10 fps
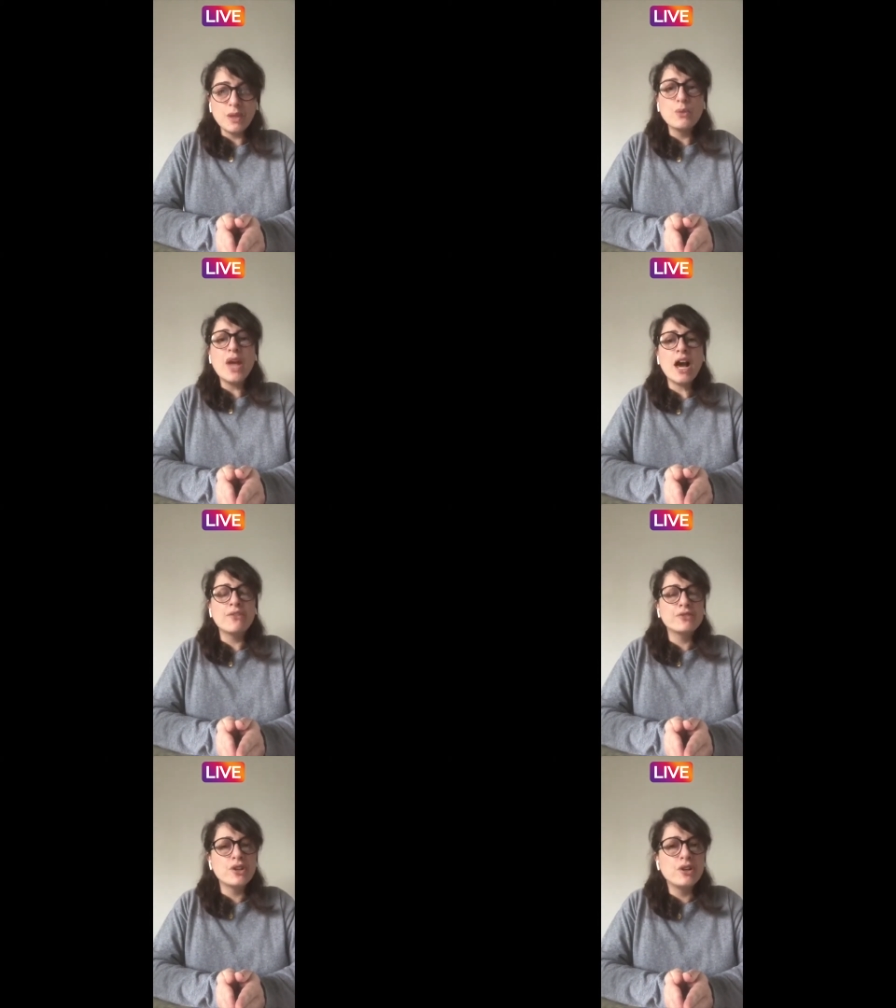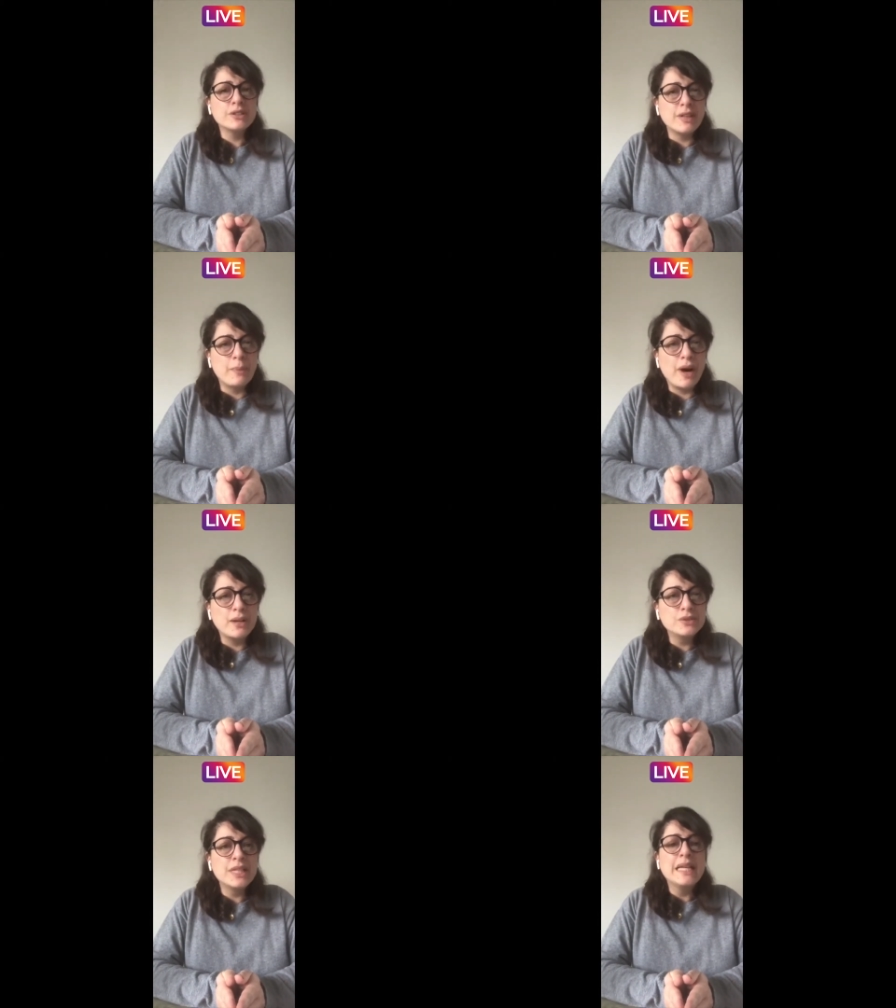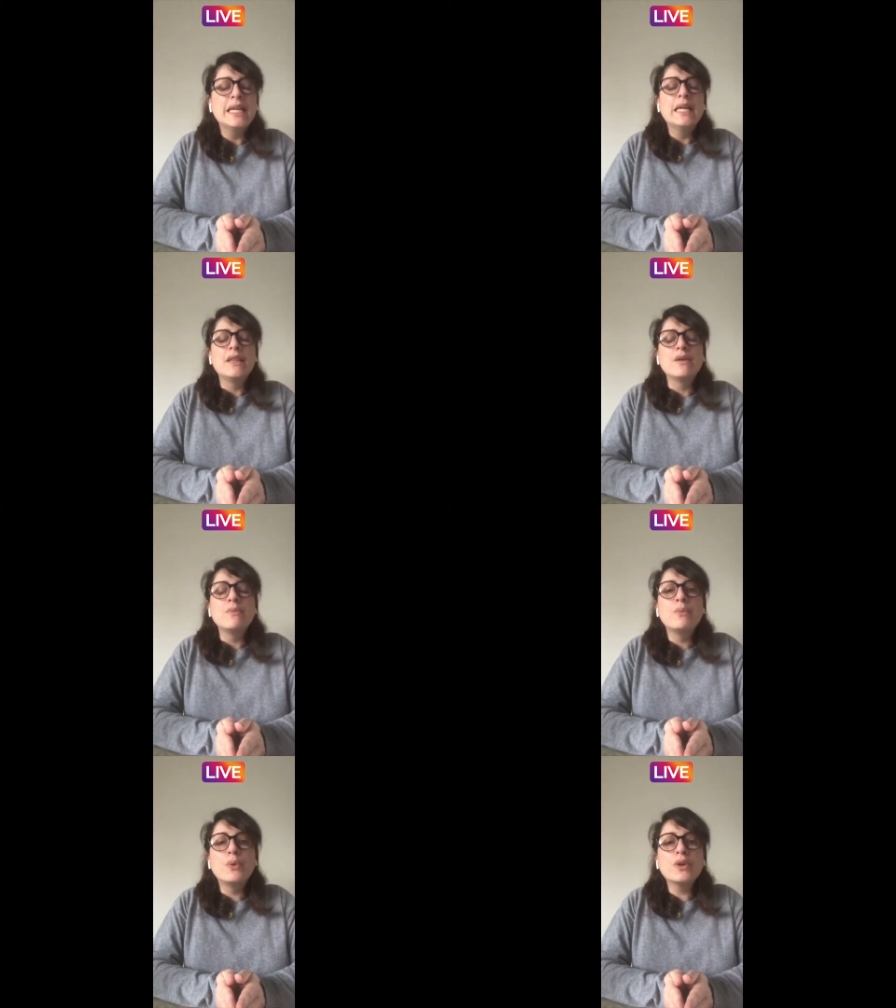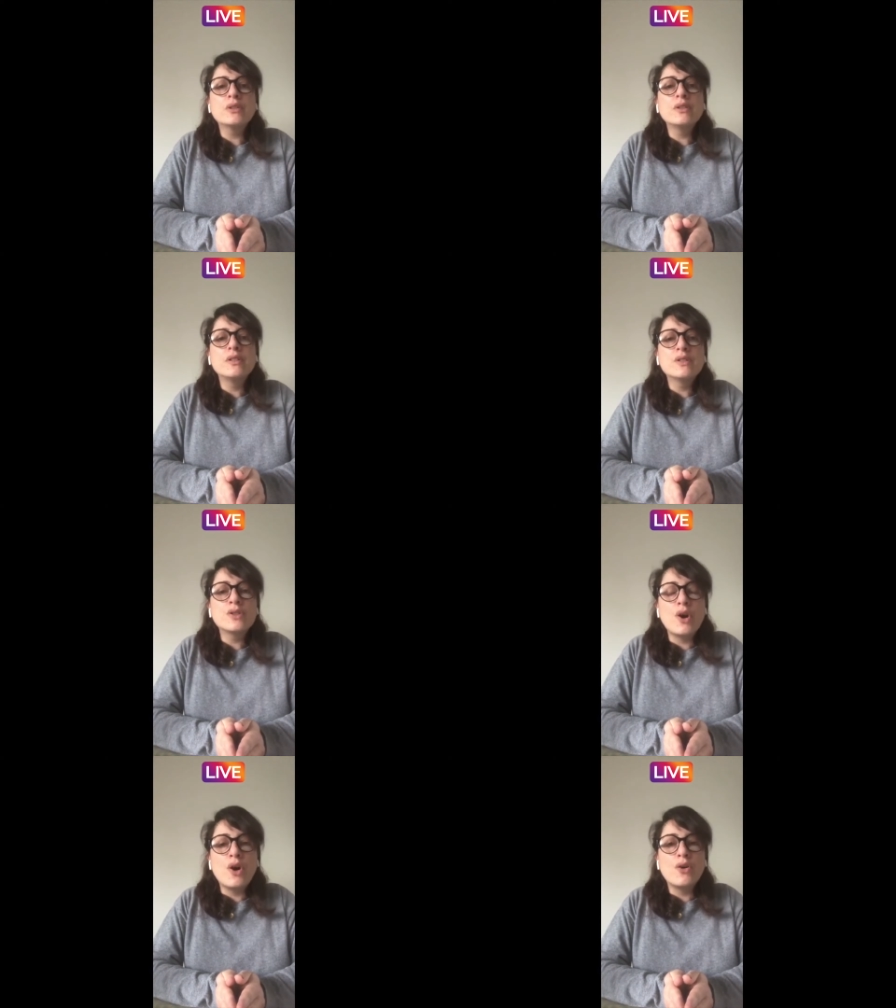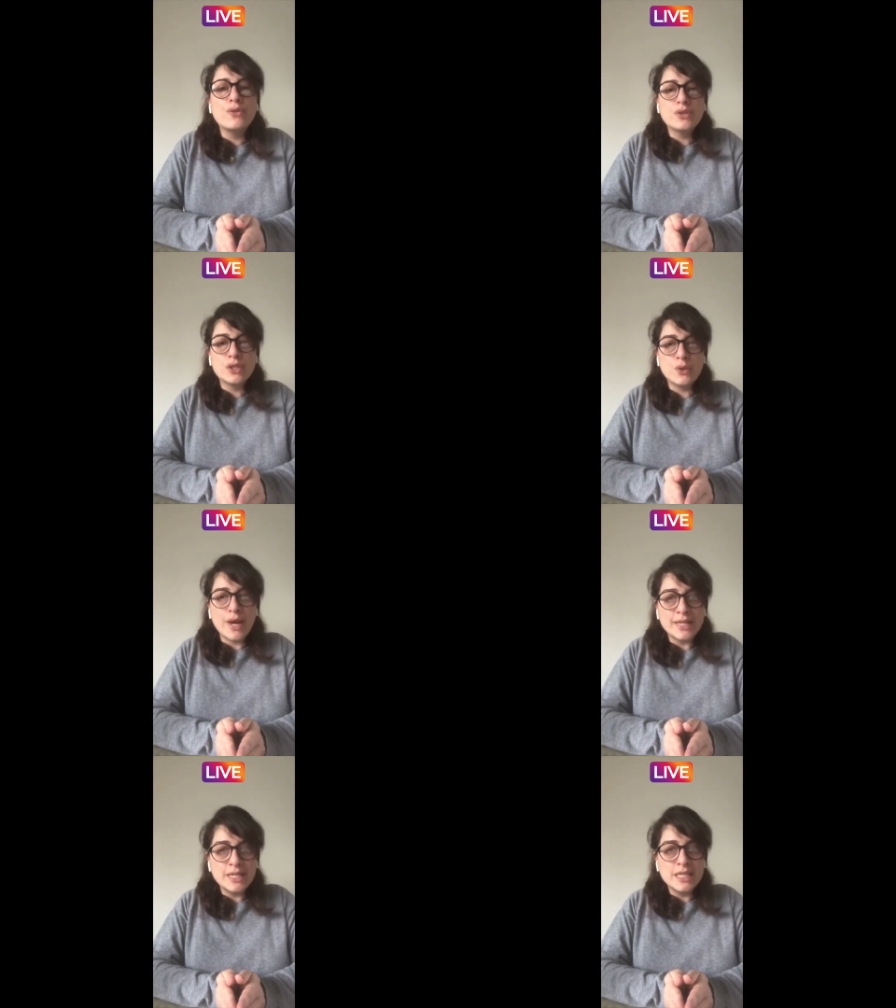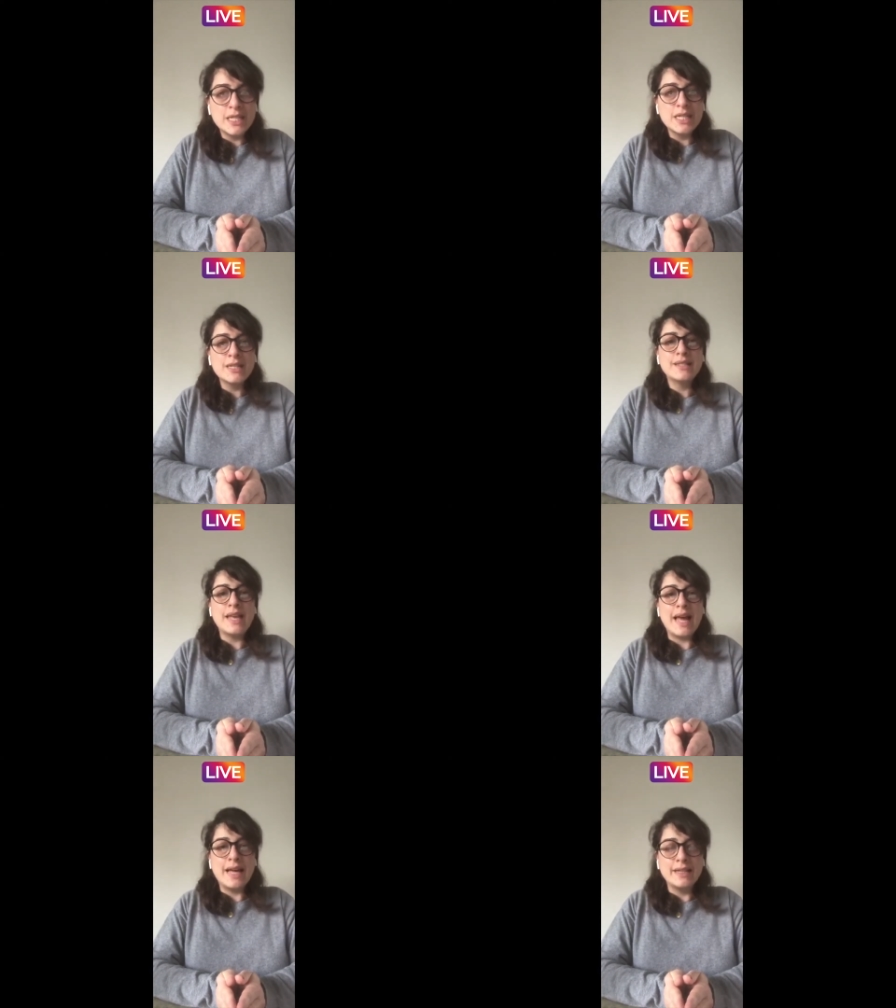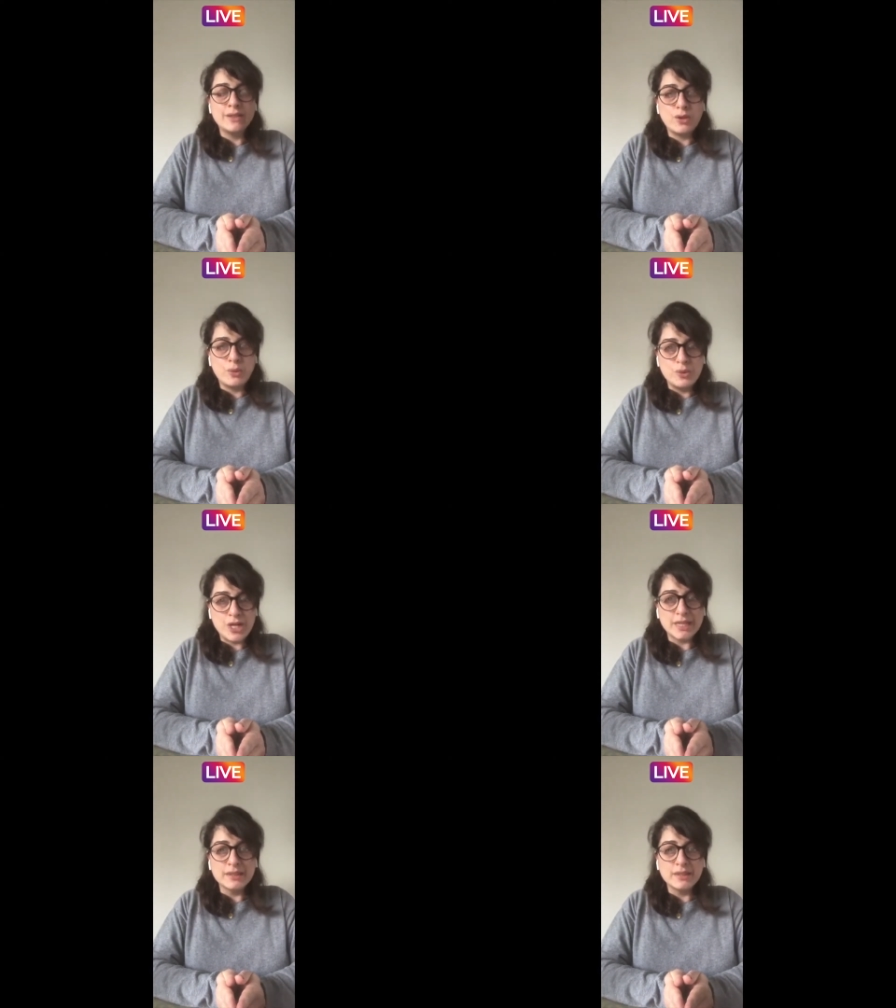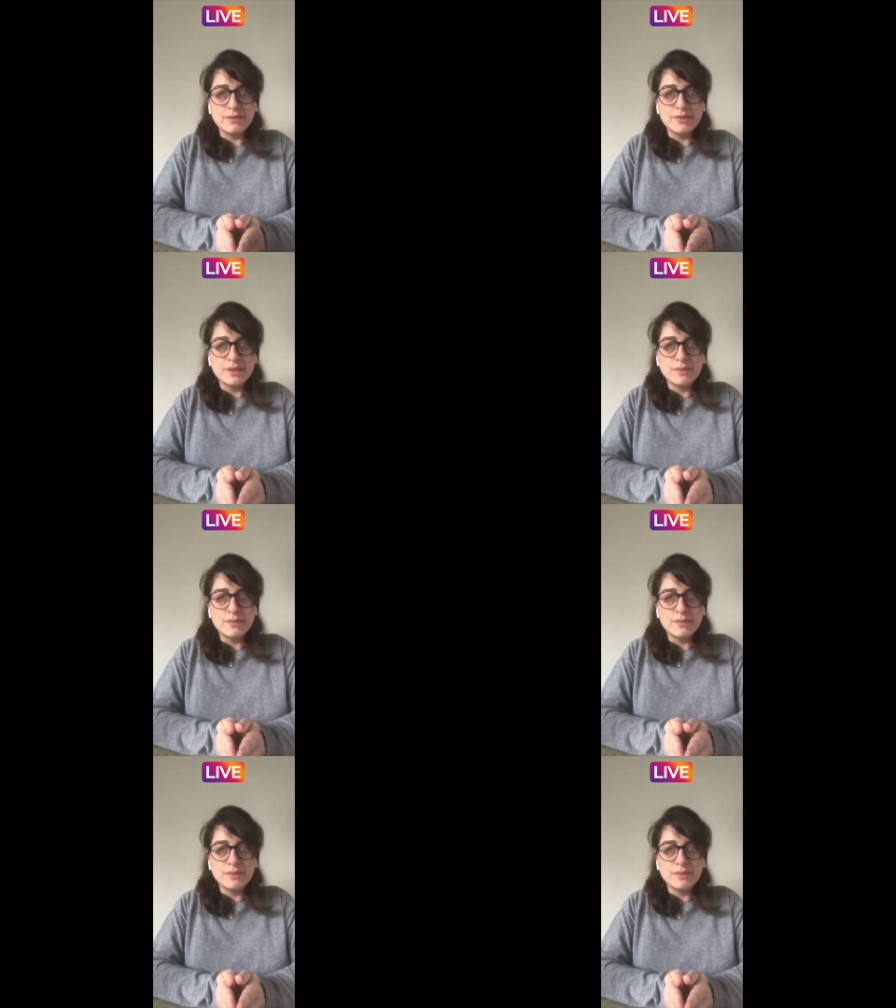We have talked about the importance of strategies and objectives.